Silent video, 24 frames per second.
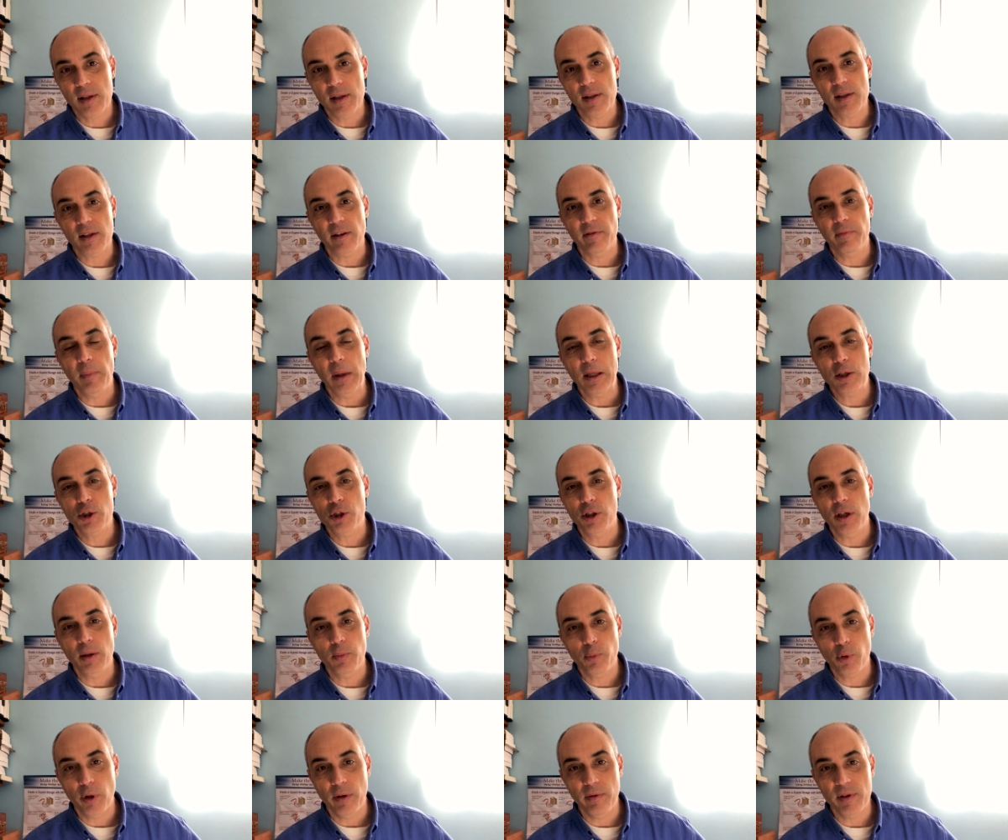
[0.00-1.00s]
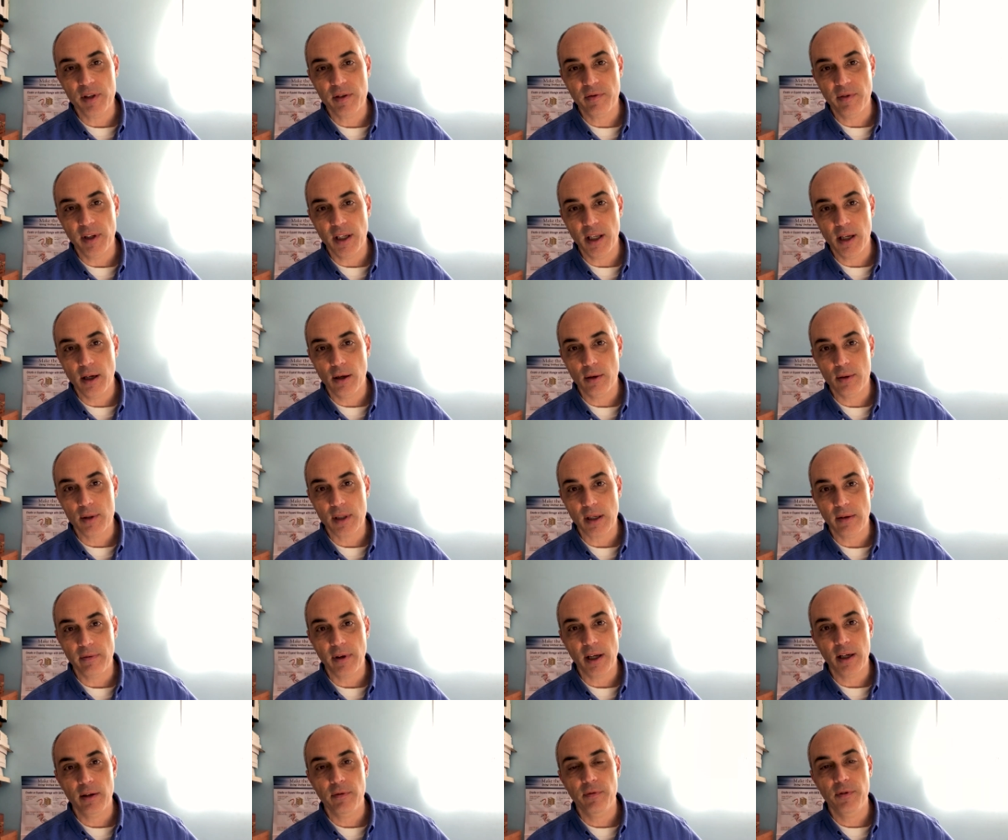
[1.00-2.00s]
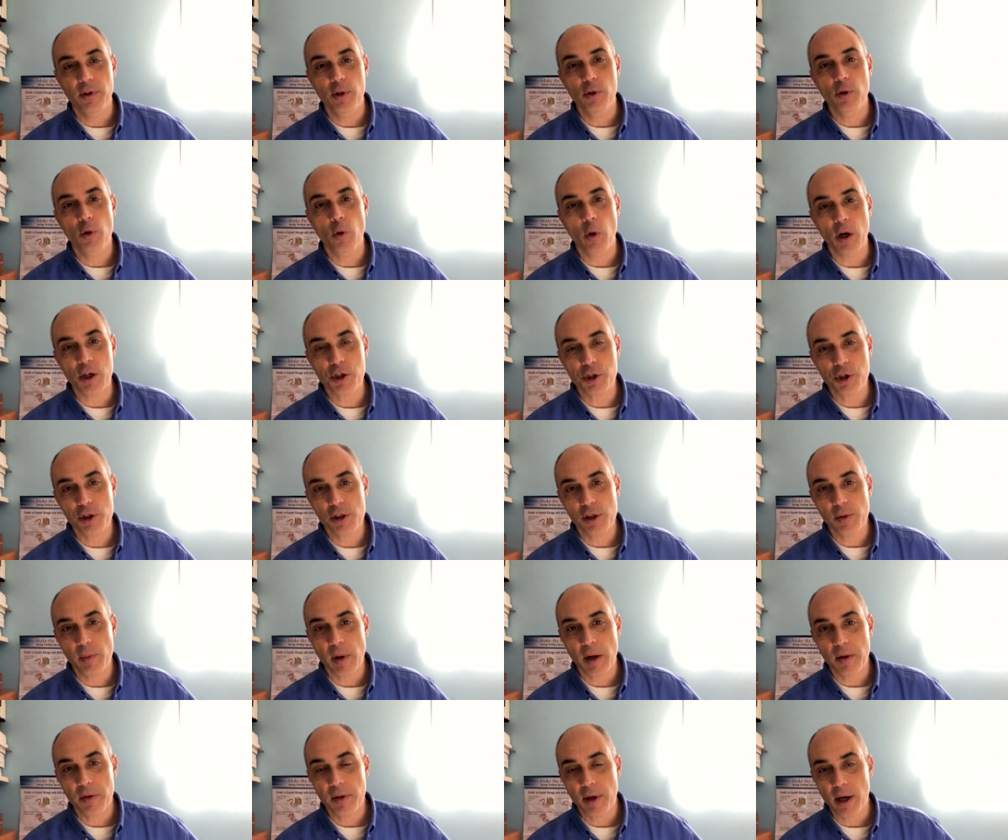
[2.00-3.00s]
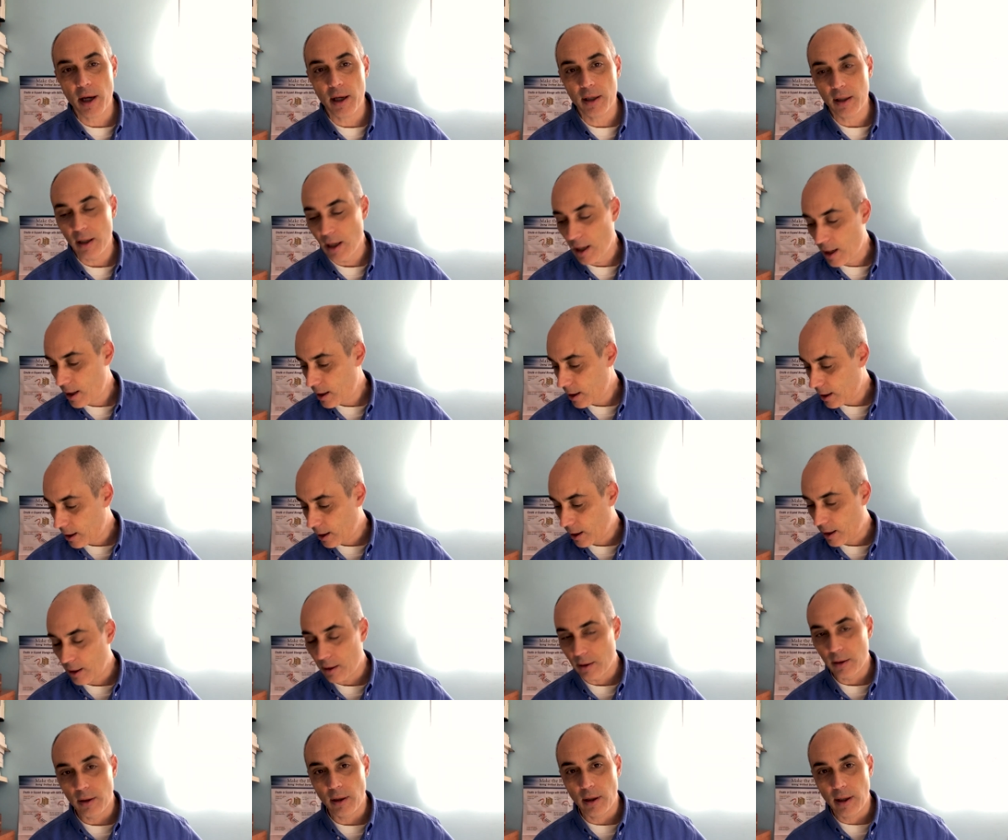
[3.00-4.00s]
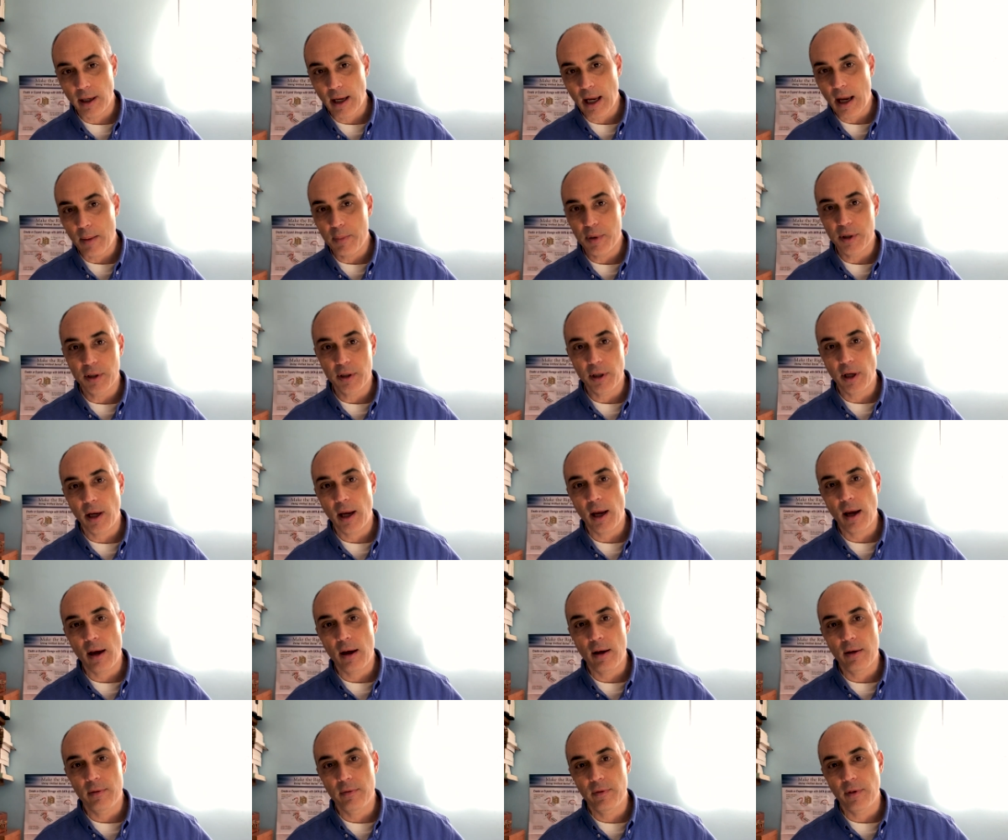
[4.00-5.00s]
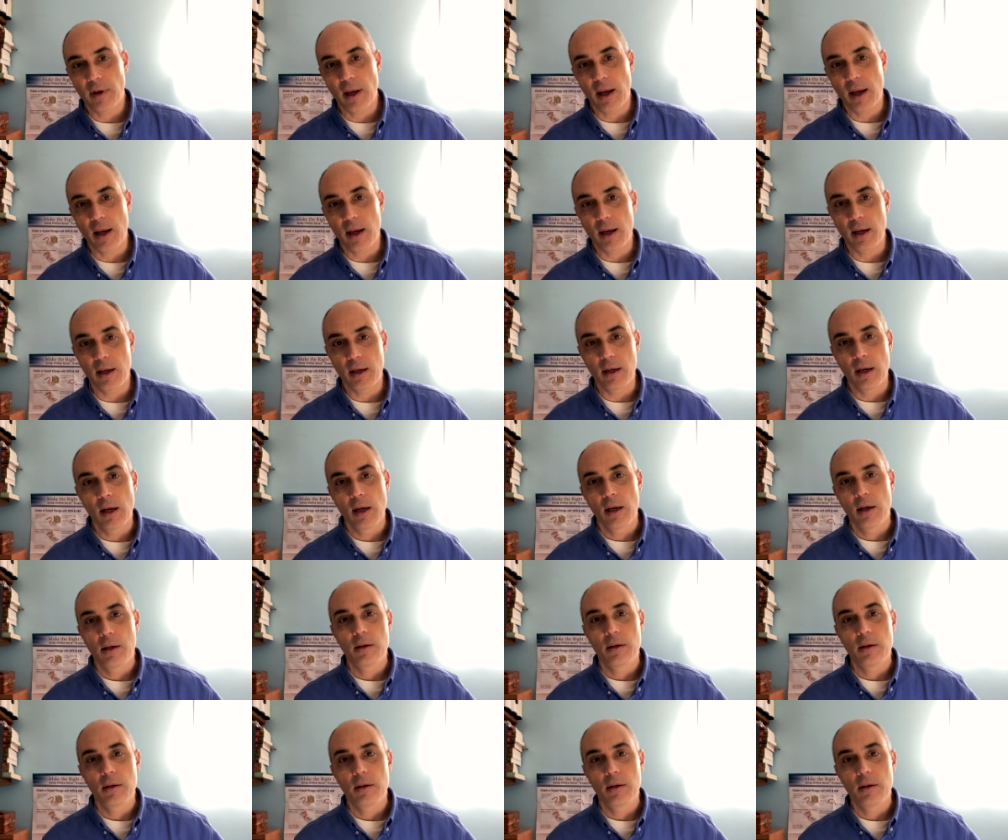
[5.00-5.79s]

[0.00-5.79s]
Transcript: Since I've mentioned it in previous videos, I've had a few questions about that, and uh, I happen to have a